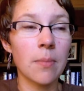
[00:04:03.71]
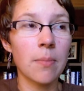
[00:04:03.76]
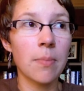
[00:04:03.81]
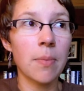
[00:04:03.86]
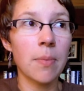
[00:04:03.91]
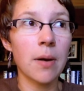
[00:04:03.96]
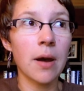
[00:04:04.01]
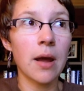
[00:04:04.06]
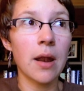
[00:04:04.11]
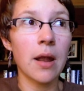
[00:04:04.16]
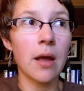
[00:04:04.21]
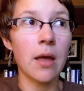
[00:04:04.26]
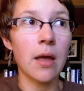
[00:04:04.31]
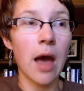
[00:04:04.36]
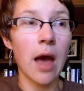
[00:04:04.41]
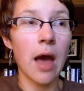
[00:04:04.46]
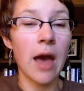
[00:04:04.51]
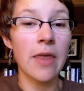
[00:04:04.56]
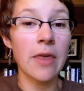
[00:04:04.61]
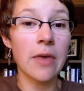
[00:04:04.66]
But
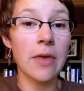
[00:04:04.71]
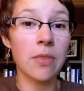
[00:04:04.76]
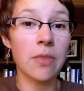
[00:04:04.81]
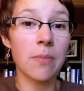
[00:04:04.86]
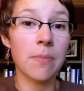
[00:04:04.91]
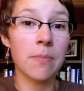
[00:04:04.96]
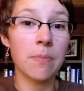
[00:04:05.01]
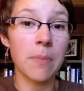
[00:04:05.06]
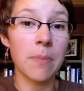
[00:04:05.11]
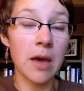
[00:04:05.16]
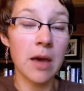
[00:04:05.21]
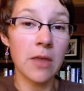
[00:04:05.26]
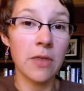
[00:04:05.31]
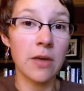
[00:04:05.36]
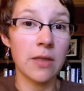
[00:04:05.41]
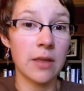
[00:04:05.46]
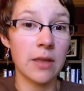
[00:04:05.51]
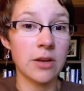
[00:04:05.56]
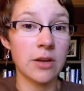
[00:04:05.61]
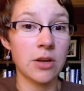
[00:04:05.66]
I think the big
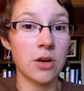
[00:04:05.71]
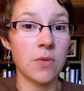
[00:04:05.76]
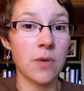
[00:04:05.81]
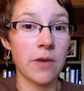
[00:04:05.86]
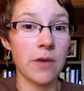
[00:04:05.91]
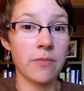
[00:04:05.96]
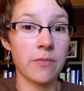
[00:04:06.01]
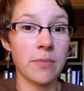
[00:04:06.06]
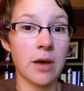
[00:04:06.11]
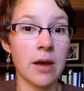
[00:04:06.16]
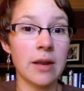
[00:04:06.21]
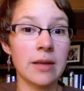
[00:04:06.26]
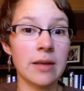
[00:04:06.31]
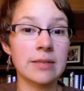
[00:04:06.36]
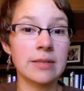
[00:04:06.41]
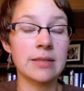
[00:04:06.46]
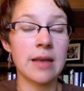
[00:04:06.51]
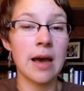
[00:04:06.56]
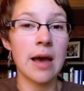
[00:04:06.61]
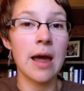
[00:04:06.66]
thing that I took away from that
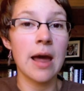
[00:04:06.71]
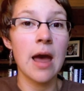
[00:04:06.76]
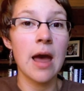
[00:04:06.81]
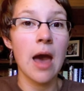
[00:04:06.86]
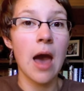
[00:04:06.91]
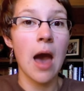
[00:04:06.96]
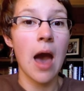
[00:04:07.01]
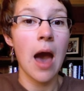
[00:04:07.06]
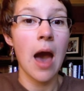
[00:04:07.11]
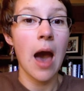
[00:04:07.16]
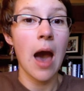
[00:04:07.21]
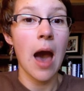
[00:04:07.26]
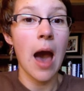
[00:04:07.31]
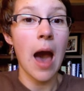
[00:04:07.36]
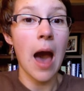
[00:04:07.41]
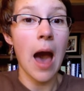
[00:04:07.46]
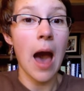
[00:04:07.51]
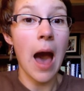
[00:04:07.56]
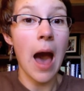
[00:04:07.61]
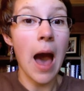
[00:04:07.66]
is that
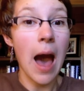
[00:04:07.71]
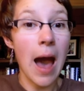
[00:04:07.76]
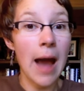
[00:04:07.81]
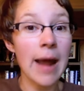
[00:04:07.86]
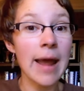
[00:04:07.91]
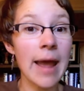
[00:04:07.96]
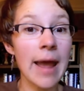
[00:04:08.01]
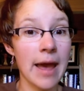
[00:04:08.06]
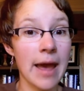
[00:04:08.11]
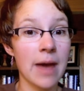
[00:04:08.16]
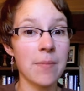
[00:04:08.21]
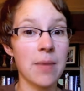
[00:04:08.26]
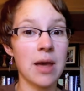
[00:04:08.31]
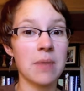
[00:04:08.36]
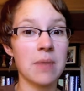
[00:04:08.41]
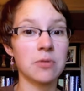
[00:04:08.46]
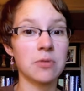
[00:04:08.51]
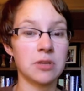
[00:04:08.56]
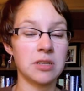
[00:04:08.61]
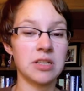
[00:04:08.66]
I am
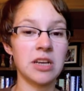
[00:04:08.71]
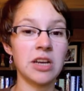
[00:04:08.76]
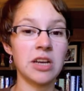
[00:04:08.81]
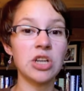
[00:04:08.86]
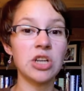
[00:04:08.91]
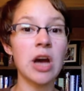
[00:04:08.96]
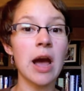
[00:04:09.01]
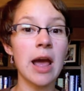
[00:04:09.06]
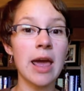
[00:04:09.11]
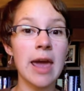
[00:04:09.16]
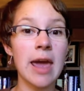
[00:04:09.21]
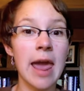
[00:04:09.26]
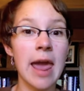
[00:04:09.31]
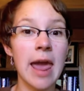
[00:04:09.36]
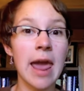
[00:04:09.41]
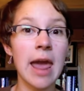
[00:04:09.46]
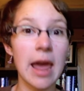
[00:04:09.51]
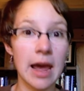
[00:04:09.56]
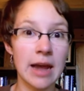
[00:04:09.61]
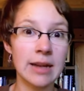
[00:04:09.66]
able to teach. I
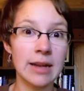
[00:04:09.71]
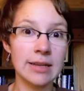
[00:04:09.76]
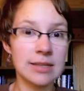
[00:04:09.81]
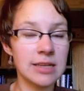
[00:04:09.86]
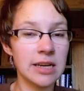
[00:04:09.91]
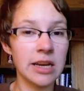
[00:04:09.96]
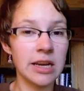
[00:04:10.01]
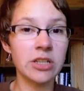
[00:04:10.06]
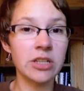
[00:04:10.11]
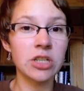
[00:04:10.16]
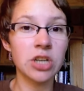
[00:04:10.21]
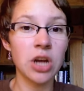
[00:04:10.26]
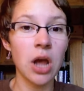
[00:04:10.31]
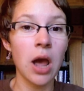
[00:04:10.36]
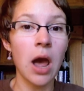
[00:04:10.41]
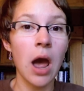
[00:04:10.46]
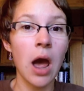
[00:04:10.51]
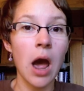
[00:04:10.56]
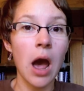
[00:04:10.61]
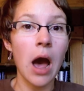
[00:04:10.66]
can teach.
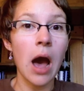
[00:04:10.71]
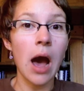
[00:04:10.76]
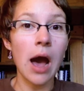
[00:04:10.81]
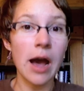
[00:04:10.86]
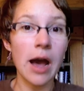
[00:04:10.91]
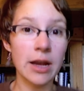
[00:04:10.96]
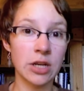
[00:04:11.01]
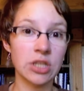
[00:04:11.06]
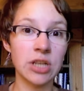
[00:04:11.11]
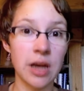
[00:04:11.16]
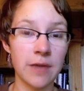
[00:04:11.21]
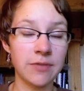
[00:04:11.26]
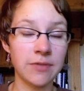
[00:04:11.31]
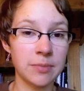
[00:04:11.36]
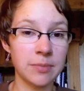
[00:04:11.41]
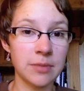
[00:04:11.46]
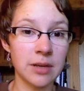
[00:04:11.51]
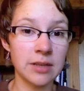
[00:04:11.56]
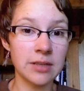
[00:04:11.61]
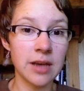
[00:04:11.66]
I just have
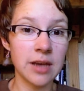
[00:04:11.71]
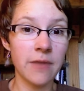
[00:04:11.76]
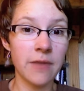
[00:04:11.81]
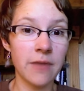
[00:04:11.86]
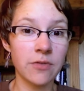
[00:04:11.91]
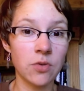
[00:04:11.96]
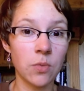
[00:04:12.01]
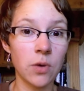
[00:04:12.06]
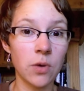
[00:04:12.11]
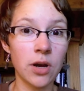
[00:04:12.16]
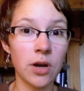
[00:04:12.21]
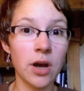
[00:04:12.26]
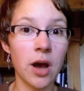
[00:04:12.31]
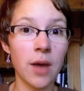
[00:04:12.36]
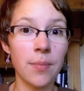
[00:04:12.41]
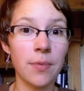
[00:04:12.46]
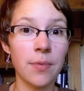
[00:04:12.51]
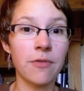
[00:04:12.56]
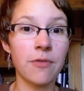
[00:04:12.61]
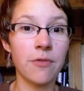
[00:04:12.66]
some things I have to work
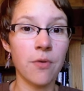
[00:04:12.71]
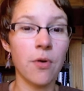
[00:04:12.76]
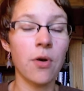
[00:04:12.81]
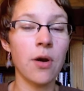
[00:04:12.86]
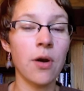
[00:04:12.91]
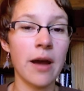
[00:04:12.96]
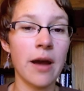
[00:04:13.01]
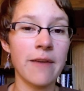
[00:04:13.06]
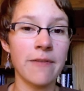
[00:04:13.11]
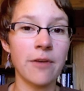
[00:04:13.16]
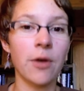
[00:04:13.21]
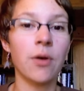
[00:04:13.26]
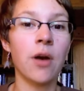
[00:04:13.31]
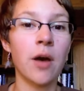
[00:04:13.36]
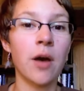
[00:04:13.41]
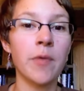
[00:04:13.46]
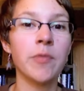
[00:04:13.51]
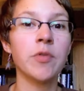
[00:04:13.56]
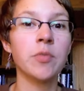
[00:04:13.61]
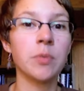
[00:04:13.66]
on before I feel
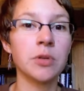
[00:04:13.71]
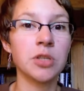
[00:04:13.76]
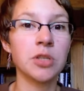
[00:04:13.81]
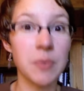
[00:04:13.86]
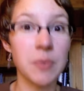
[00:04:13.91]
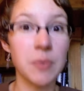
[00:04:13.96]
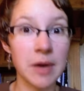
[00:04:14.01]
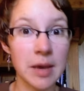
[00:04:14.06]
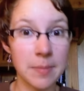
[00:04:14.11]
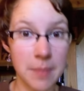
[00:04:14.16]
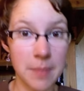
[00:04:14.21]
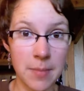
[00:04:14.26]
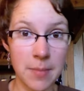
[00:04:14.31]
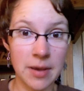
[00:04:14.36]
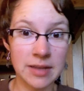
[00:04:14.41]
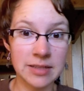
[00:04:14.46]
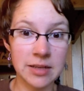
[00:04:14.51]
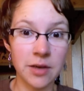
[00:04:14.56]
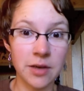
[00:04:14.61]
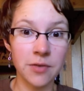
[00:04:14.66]
comfortable doing it by
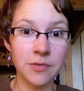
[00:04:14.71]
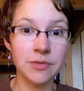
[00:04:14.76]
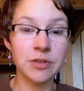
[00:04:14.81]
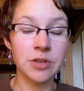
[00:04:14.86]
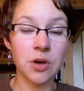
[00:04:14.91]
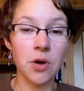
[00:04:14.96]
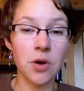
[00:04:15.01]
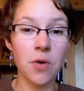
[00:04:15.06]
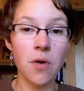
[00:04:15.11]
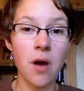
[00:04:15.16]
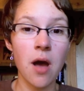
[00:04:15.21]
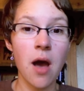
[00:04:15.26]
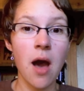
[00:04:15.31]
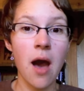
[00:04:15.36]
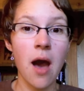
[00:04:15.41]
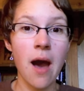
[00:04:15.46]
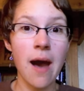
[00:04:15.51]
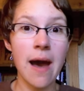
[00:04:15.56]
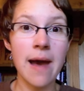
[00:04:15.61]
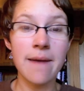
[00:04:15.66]
myself. So
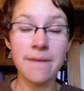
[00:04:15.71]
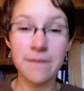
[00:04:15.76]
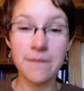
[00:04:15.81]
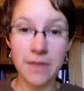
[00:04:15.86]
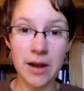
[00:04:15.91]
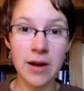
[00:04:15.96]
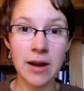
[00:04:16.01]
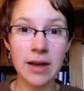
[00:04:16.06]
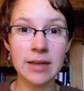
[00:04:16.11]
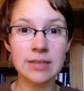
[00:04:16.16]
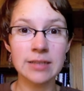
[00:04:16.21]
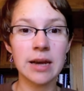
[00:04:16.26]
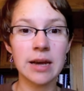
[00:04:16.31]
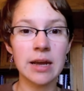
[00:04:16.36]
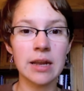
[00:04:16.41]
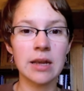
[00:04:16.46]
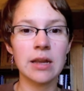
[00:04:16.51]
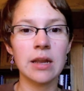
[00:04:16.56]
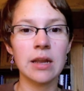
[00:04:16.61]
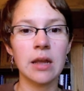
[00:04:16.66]
I am very
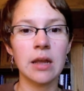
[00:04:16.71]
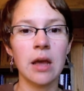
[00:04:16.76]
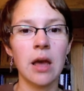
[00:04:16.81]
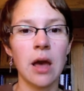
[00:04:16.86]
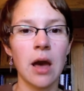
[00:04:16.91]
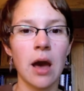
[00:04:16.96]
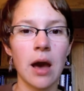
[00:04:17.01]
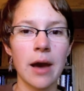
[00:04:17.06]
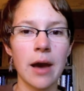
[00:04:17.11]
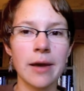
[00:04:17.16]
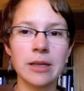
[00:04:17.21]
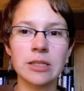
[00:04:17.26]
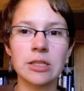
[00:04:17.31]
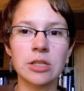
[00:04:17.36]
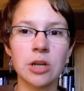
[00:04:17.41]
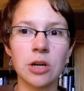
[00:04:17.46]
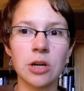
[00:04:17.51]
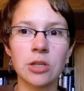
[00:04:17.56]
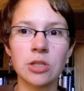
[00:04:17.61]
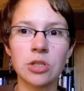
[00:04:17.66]
excited. I
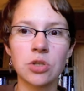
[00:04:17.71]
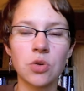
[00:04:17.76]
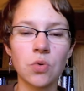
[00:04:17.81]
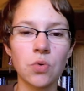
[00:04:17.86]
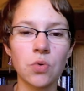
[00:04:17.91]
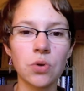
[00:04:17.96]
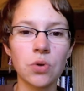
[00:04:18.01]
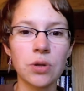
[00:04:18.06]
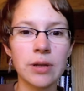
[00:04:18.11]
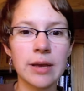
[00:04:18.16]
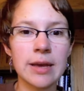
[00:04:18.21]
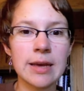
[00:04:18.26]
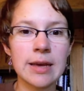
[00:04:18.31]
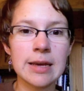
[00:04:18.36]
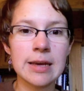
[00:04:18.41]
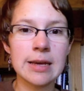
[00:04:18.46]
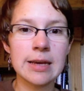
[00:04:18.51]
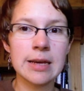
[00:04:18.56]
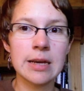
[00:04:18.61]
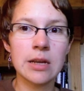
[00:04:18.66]
start school
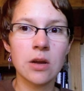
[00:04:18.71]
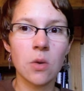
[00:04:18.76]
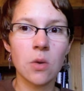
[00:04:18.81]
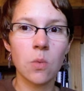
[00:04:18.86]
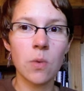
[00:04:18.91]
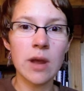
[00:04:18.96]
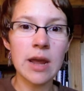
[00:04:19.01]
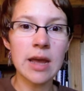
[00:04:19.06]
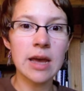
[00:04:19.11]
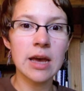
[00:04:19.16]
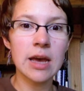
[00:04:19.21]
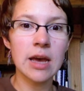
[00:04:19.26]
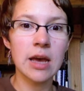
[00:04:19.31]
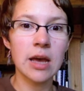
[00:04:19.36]
in a week.